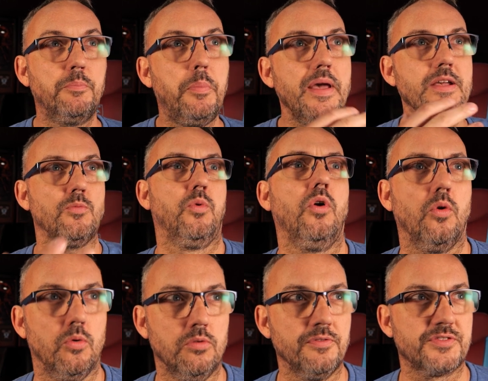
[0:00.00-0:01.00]
Beat
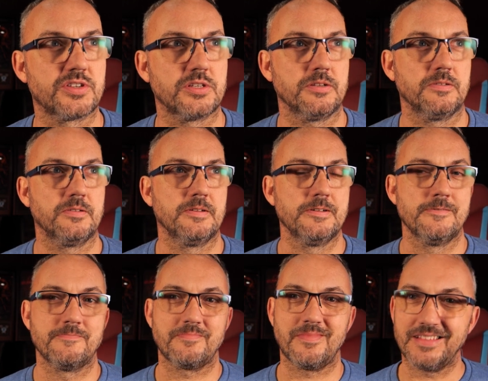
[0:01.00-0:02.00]
Wolves,
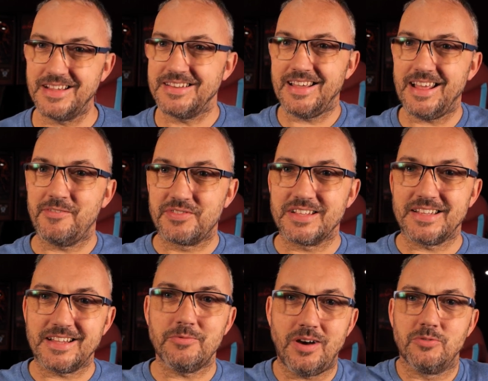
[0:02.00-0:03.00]
then you have to
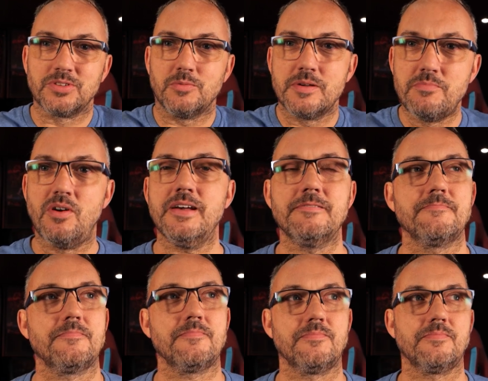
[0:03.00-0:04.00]
think, well, hold on, we might
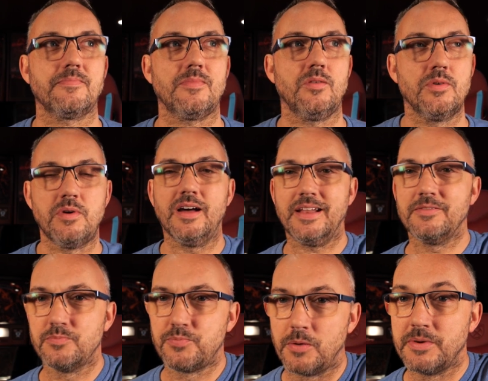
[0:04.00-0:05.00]

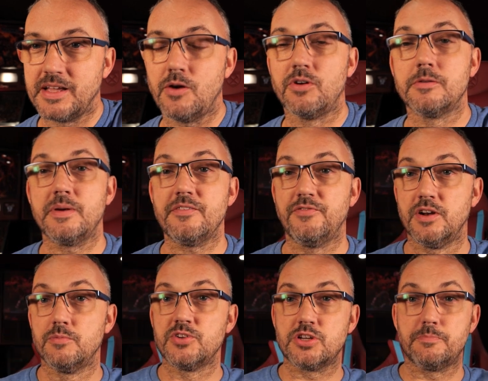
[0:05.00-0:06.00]
then probably go on and beat
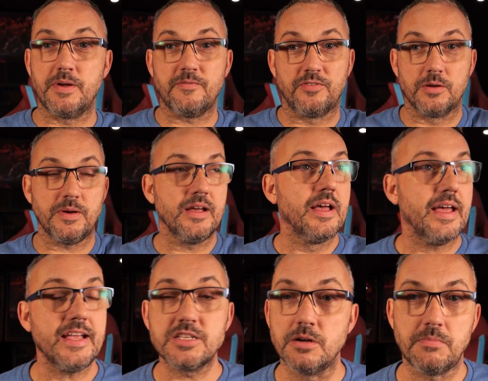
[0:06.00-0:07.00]
Fulham. We should beat Fulham, but
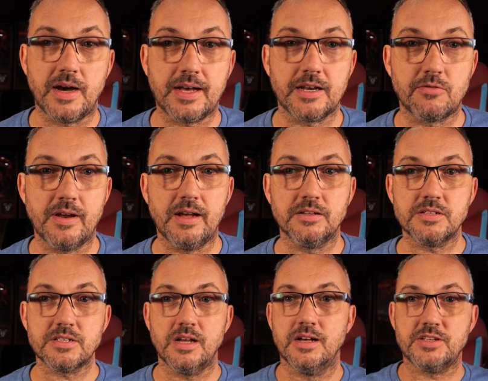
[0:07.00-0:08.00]
he's not mucking
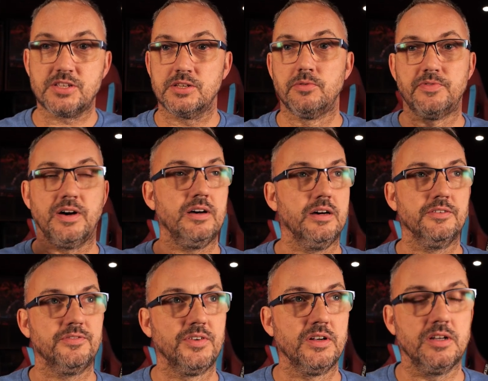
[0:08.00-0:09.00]
around. Silva
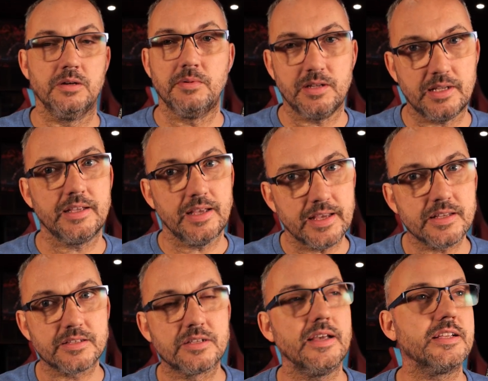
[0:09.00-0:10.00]
at Fulham,
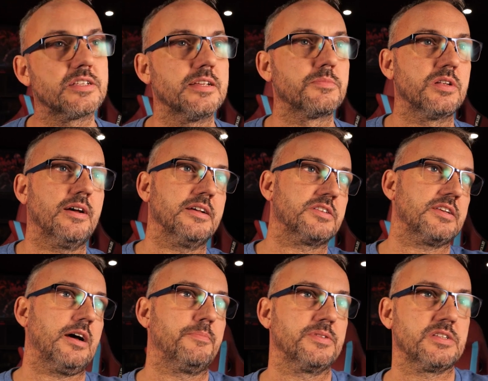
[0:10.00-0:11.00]
he seems to know how to
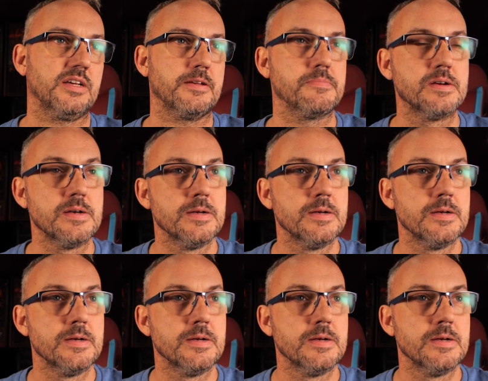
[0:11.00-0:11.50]
set up a team.